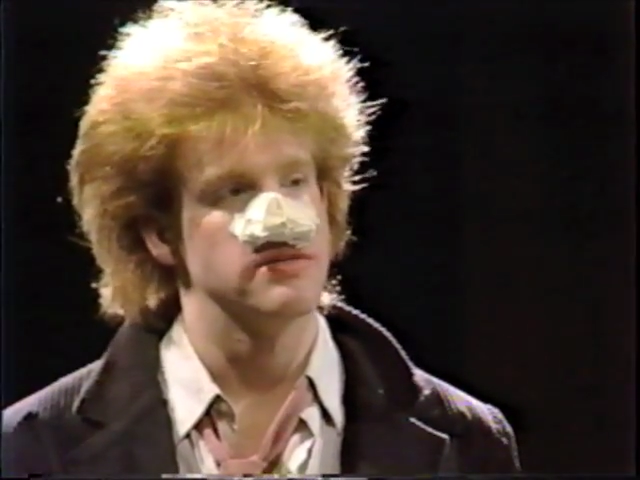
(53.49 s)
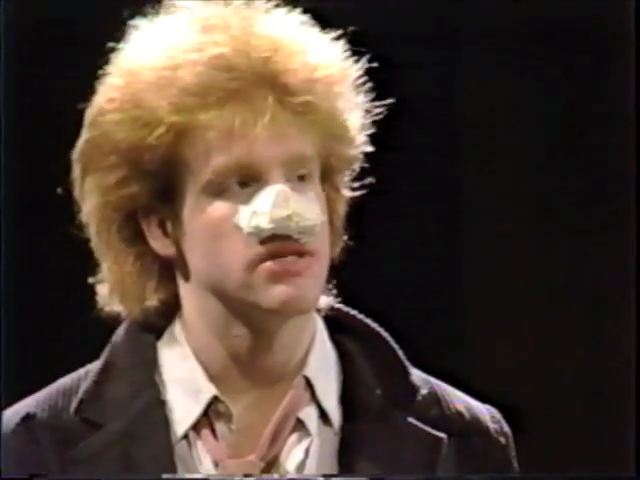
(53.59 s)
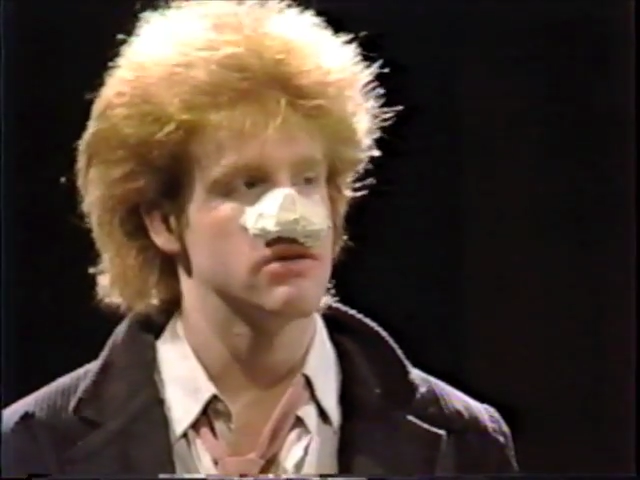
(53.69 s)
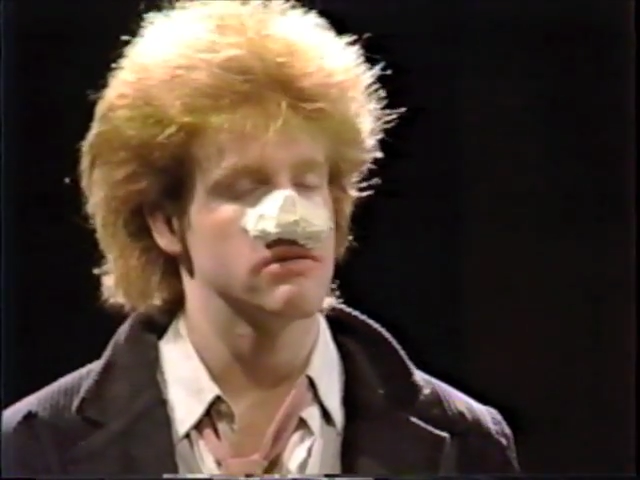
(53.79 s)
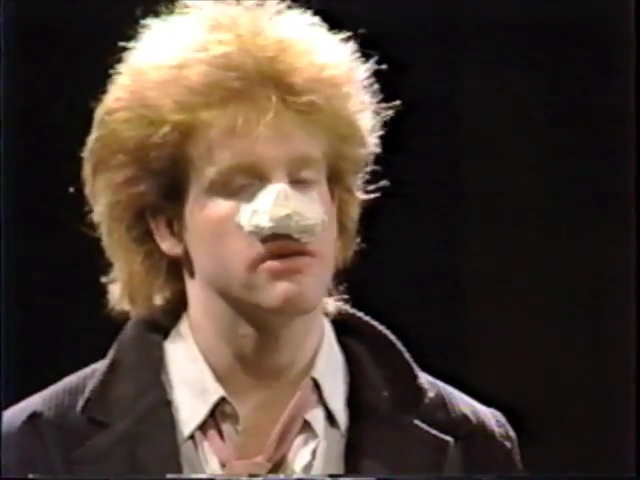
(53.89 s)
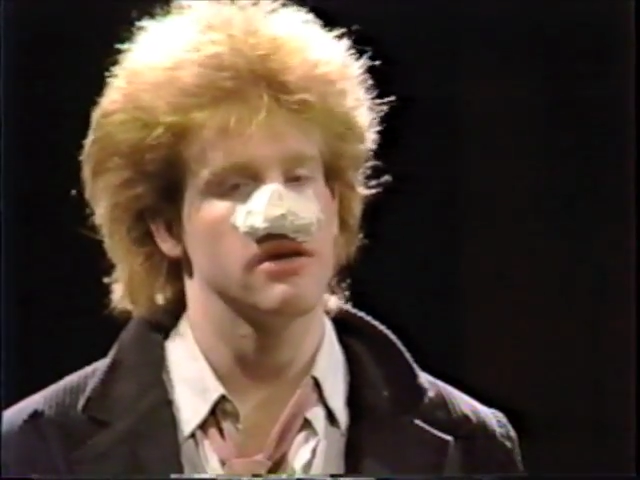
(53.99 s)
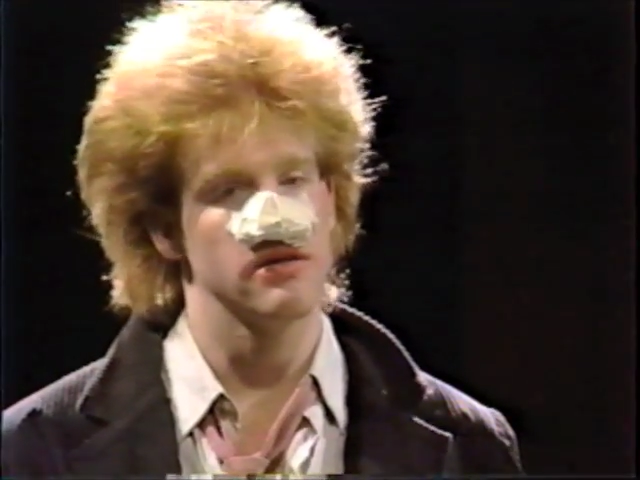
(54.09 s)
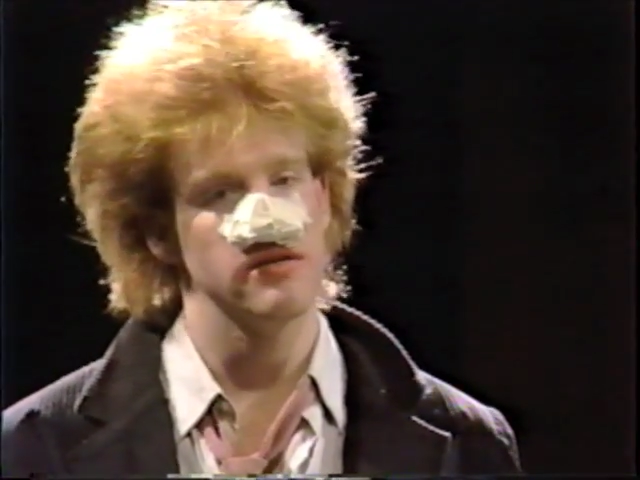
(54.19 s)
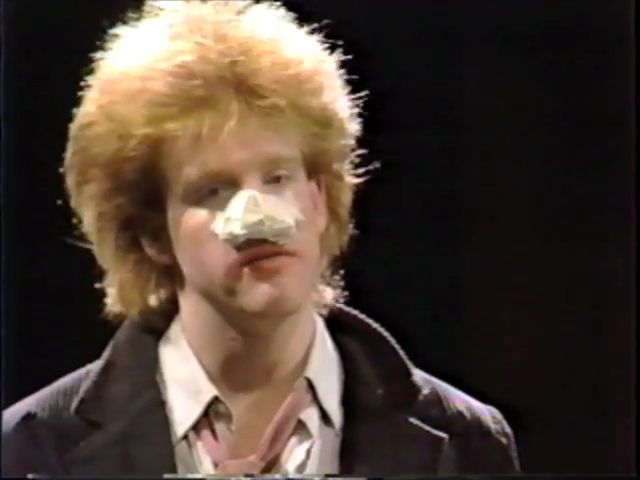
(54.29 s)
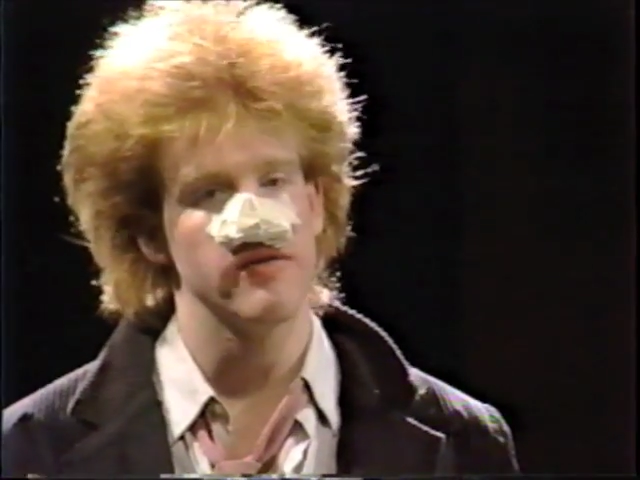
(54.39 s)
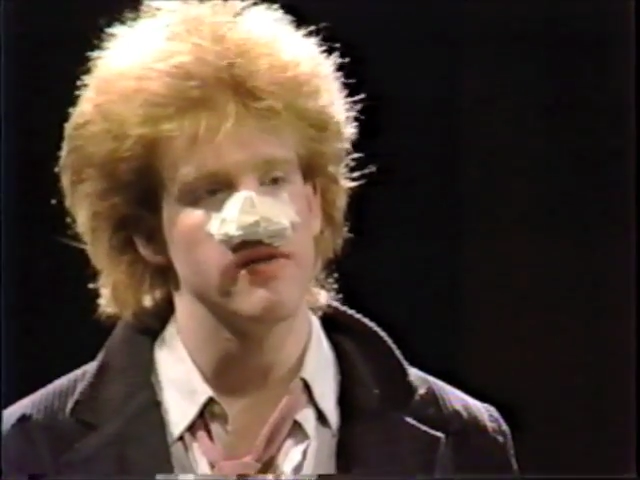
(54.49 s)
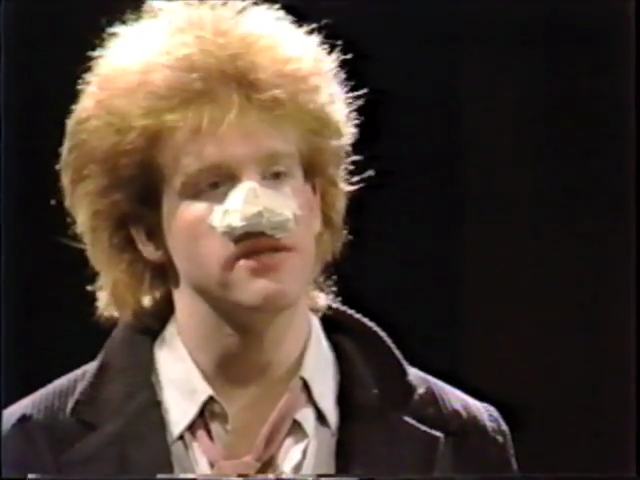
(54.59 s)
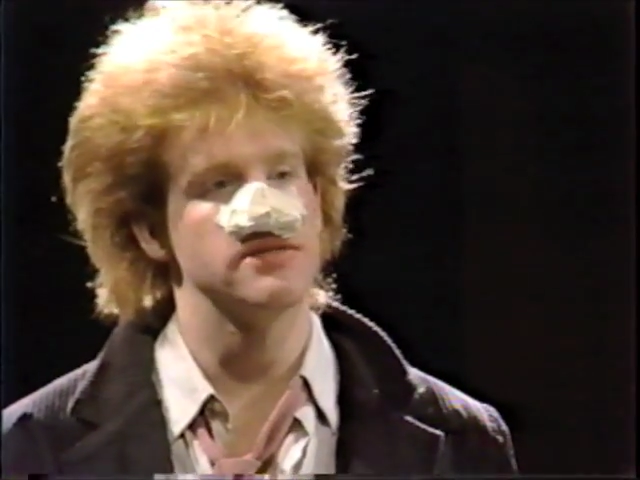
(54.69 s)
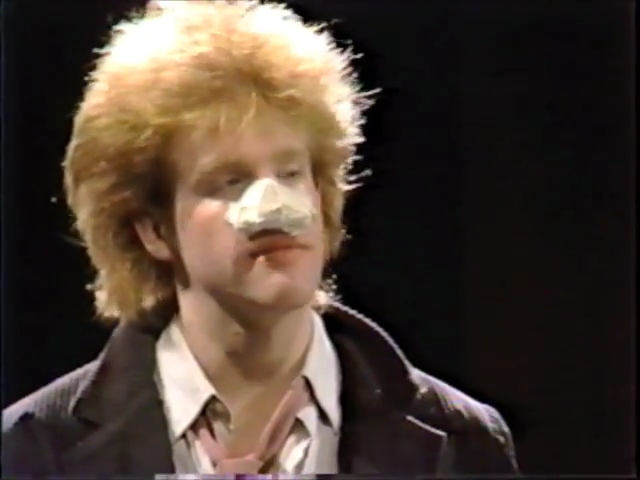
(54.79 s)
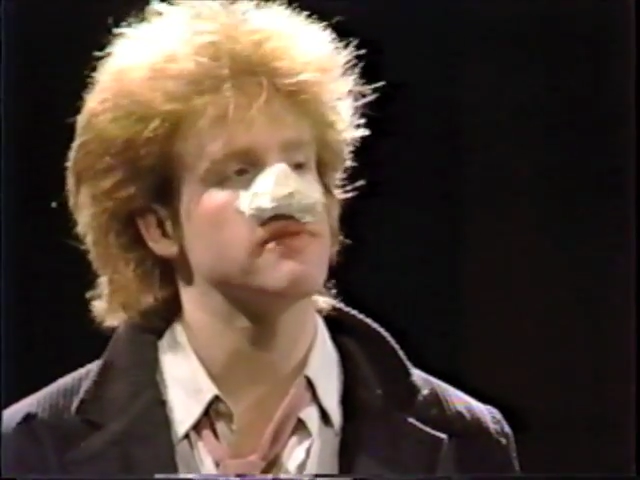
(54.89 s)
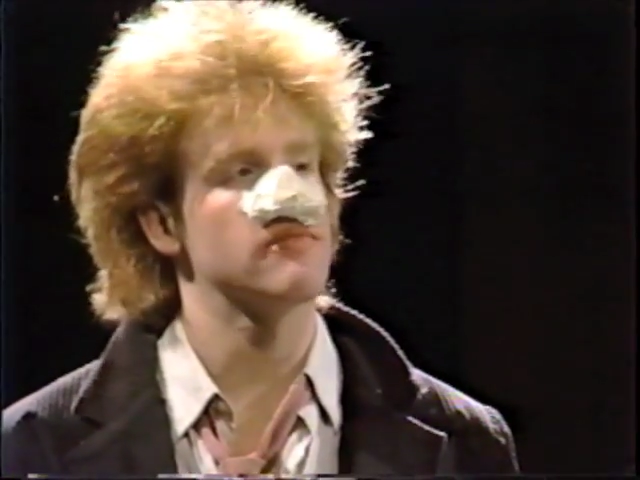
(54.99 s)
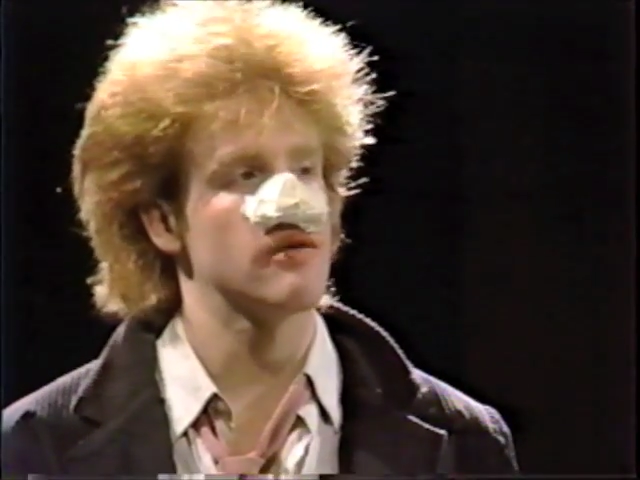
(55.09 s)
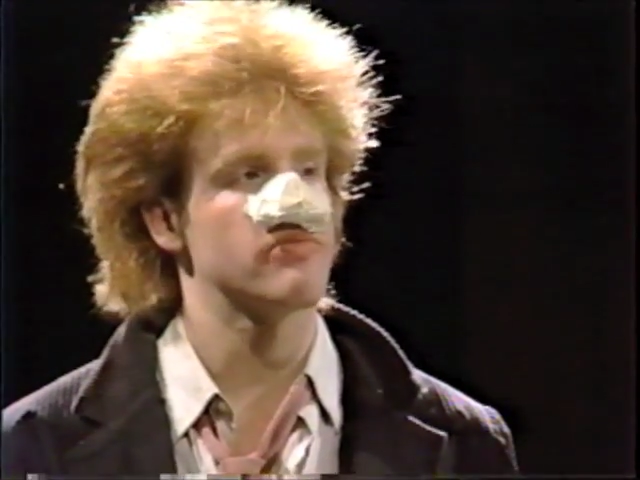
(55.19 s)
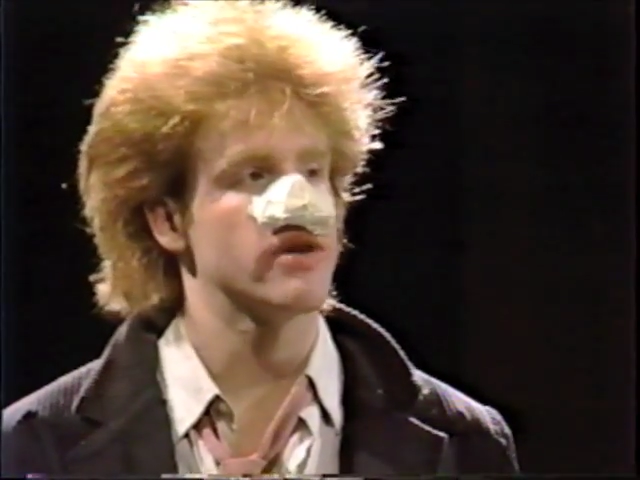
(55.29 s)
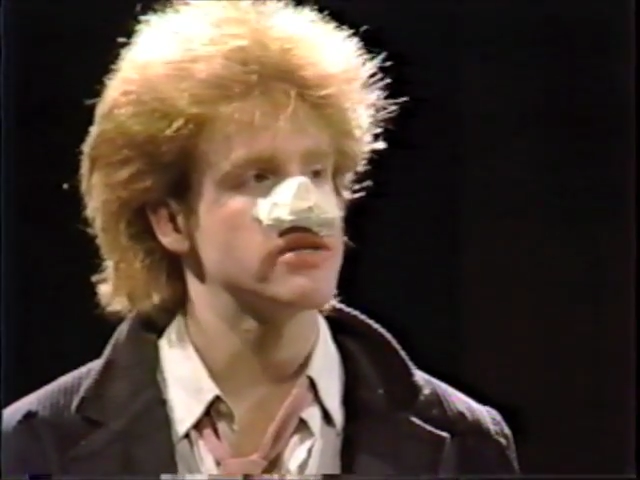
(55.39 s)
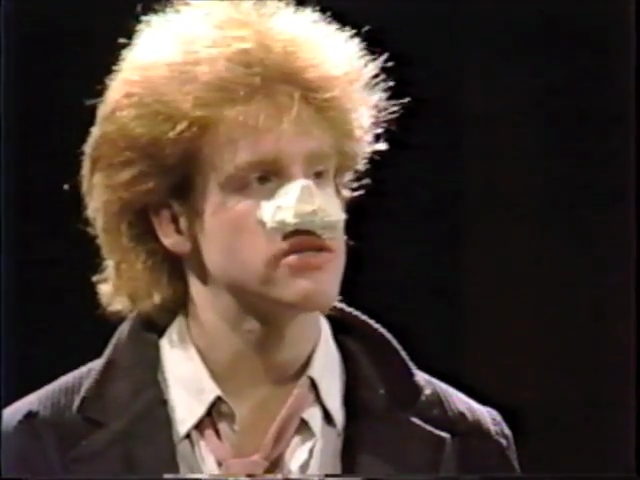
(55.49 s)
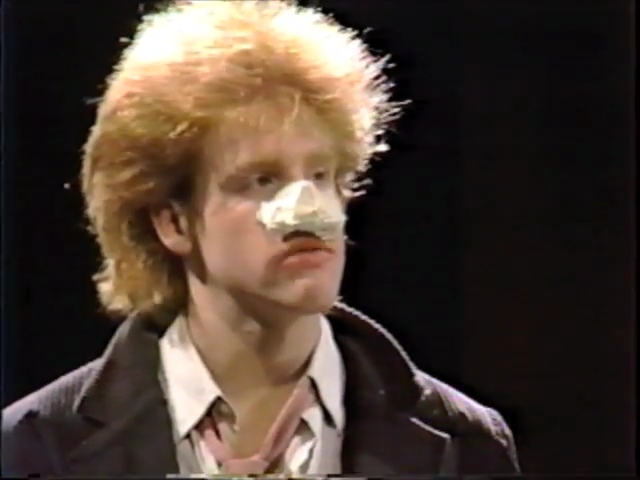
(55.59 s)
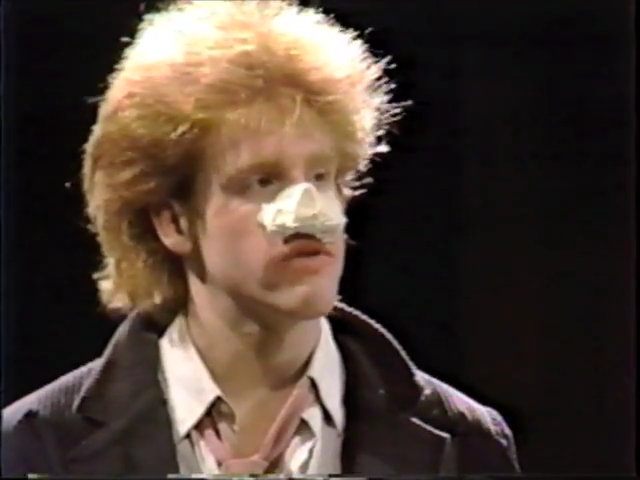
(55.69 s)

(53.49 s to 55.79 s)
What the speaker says: So in the deviated septum operation,